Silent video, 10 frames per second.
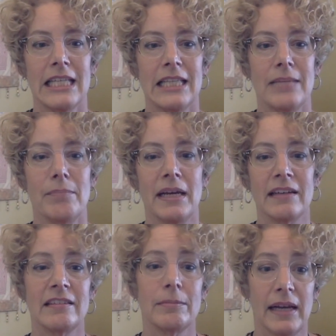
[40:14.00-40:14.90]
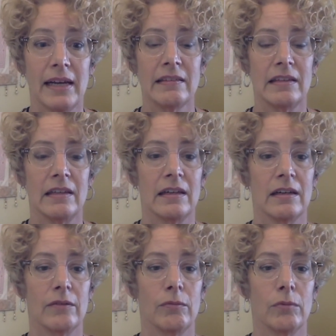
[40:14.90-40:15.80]
mixed blessing
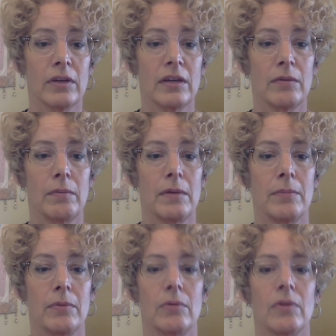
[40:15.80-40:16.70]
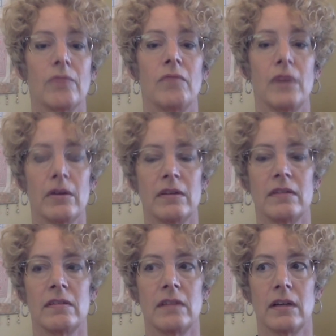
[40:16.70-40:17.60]
of working with people who are very
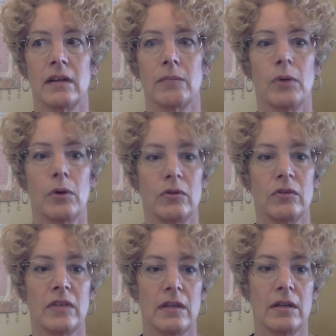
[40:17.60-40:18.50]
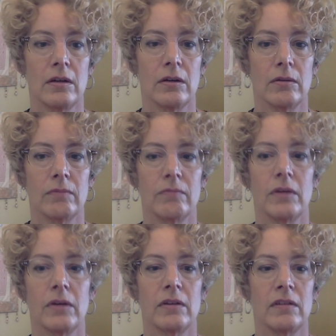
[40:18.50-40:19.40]
sick post keto,
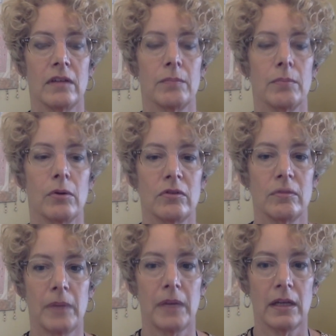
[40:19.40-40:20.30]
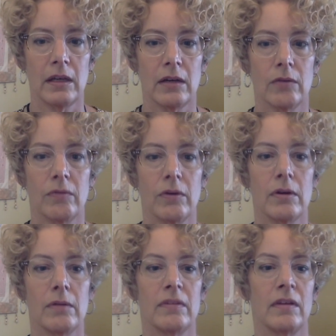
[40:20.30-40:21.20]
very sick post paleo,
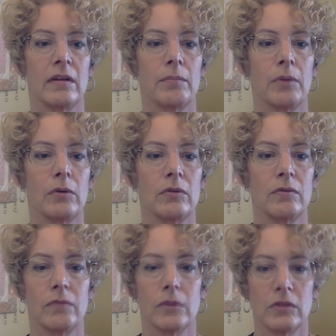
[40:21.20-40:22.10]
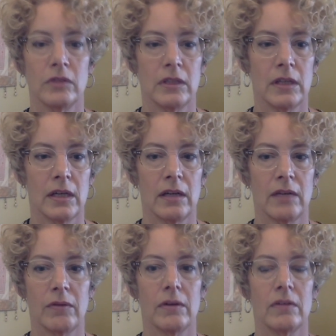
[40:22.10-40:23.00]
very sick post virgin
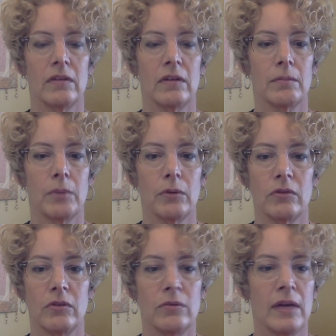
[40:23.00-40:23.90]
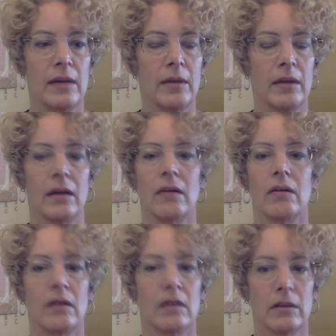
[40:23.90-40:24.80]
diet, very sick post you name it,
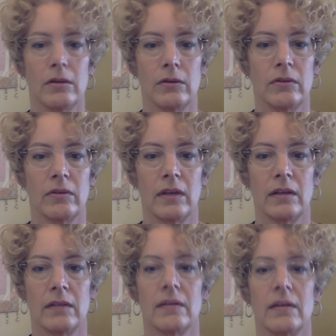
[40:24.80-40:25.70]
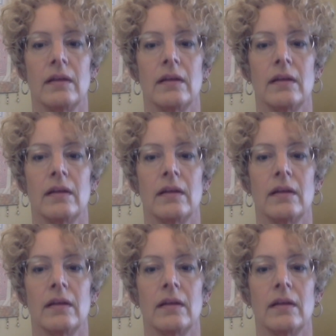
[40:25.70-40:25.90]
all of those things.